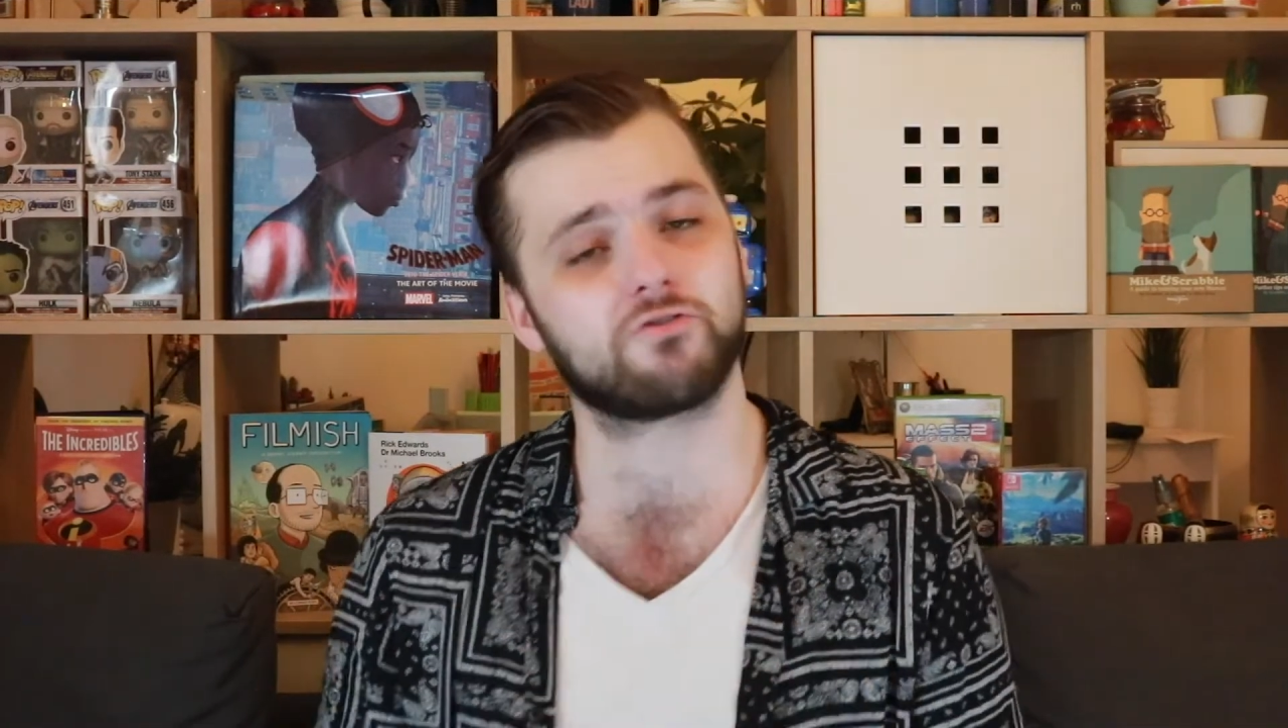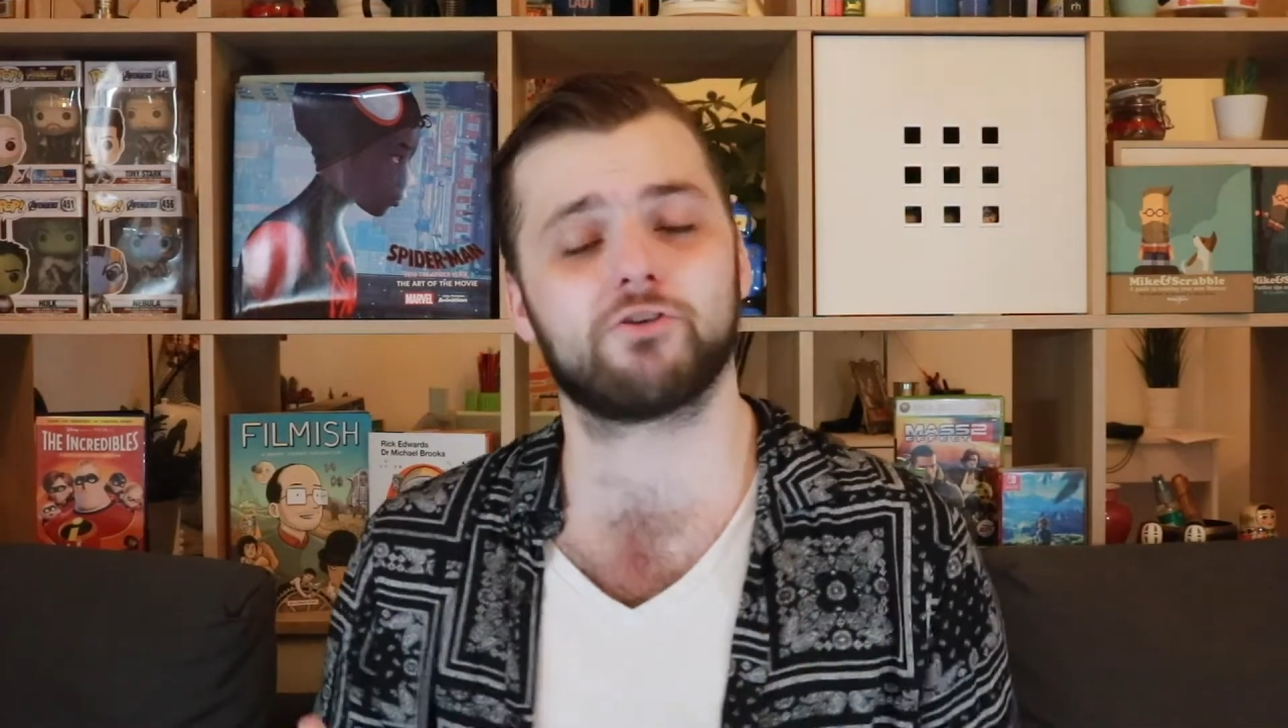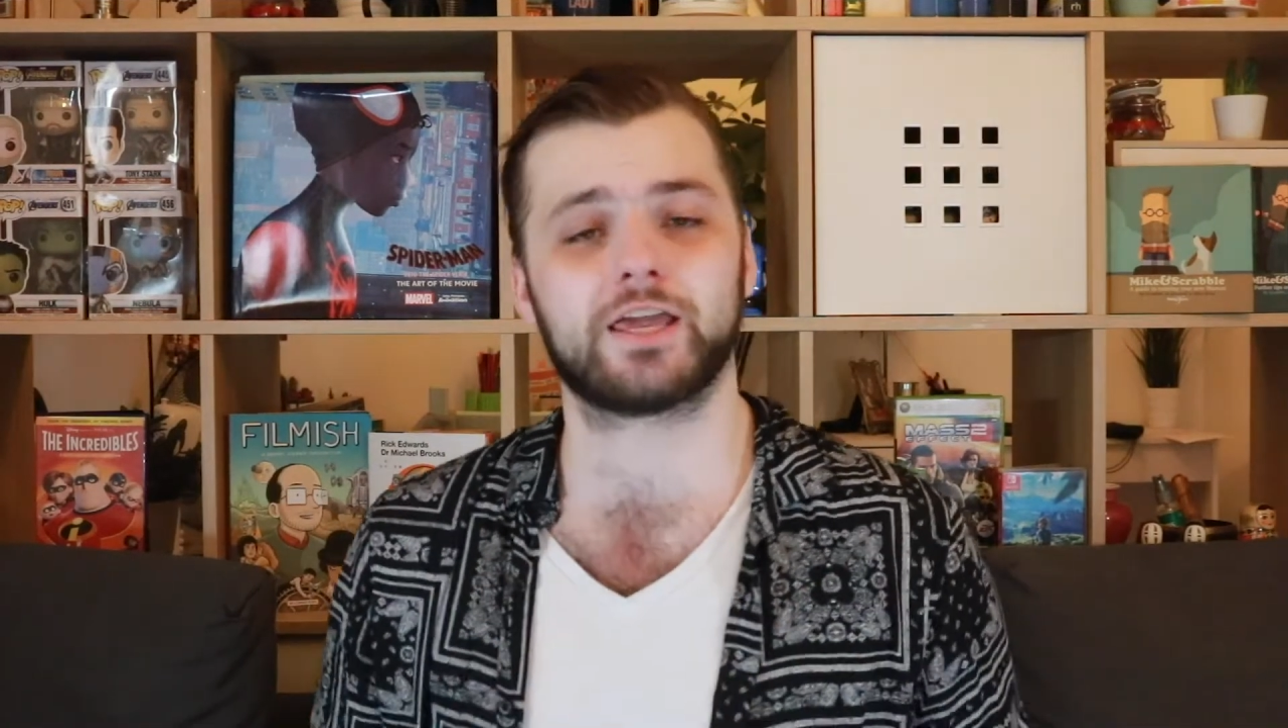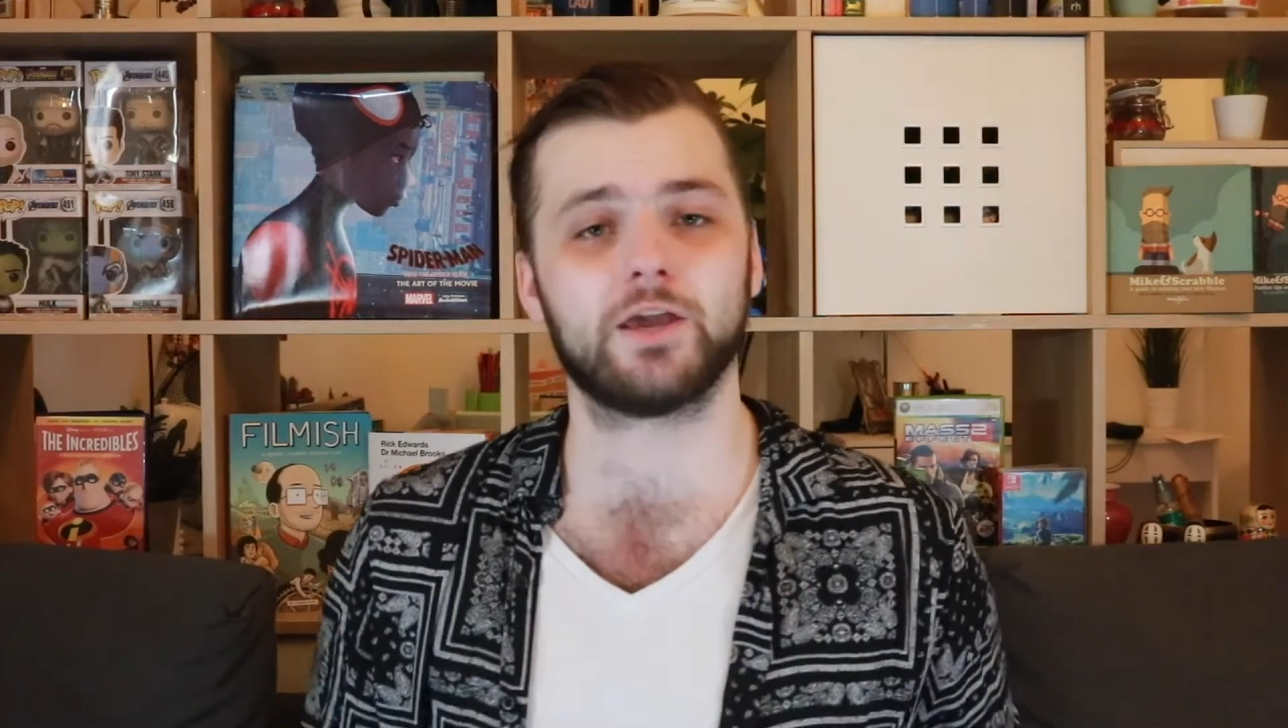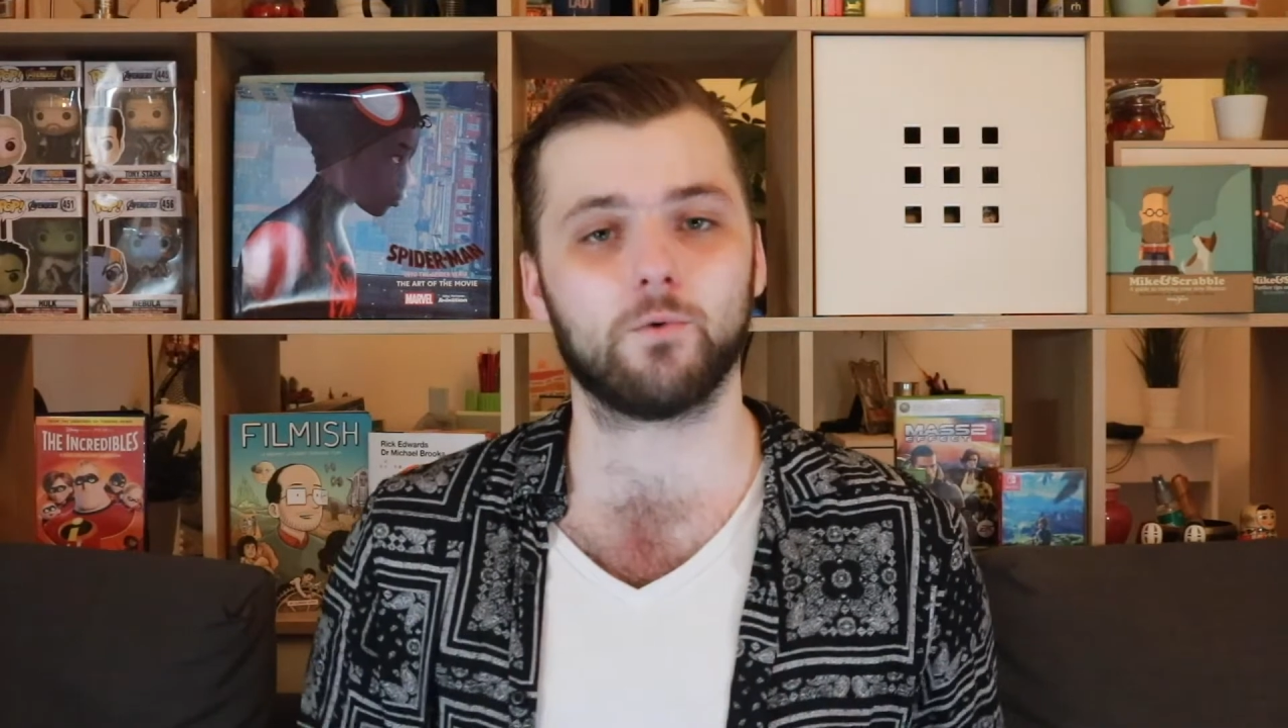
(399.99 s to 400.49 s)

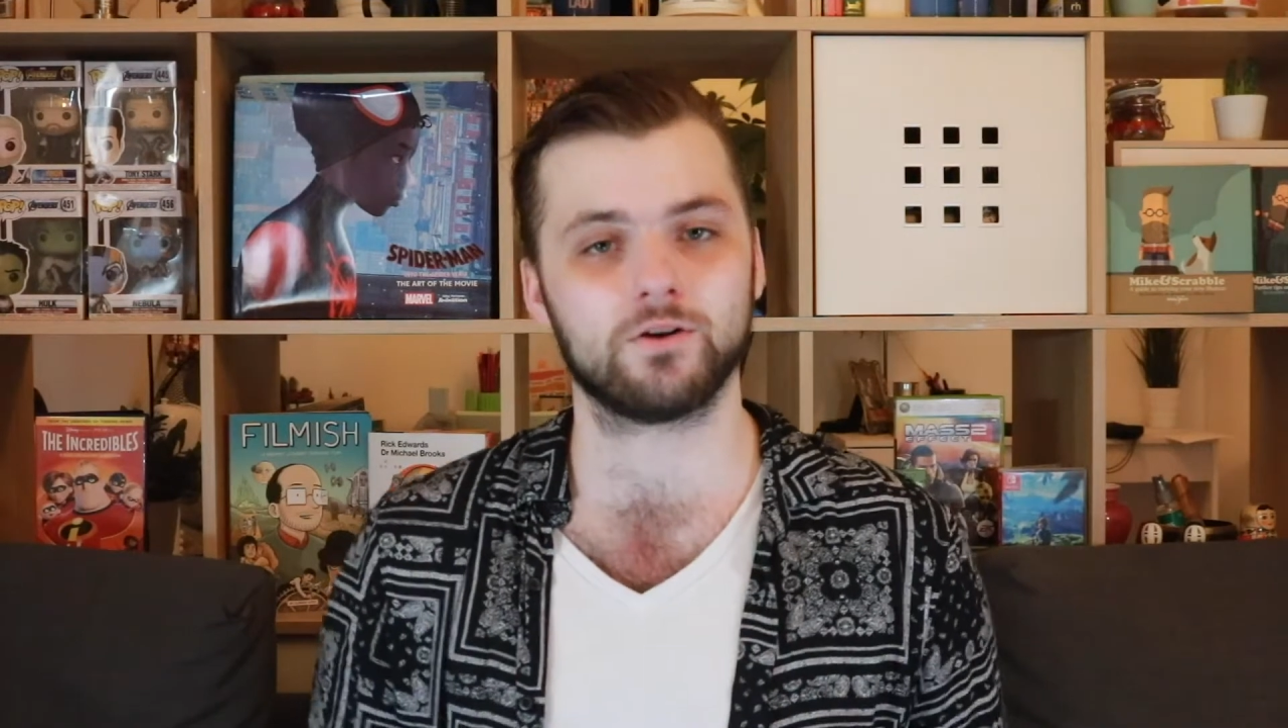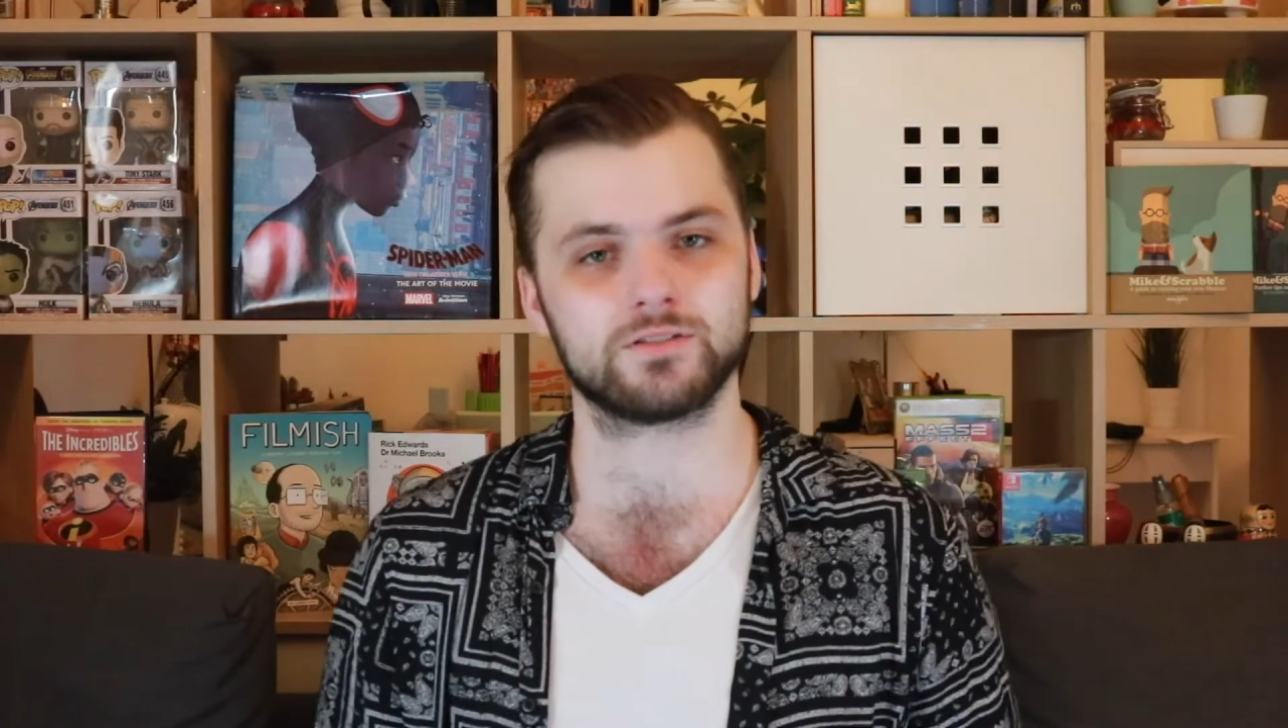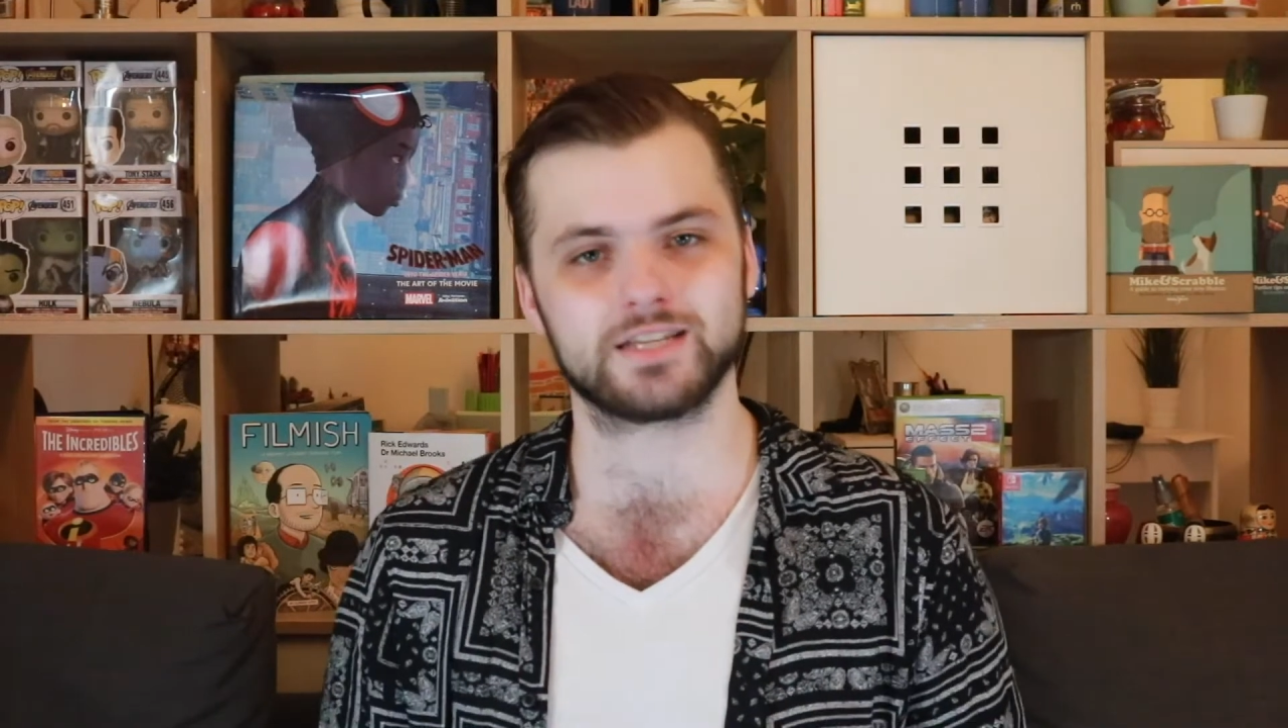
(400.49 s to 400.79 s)
trickier ones,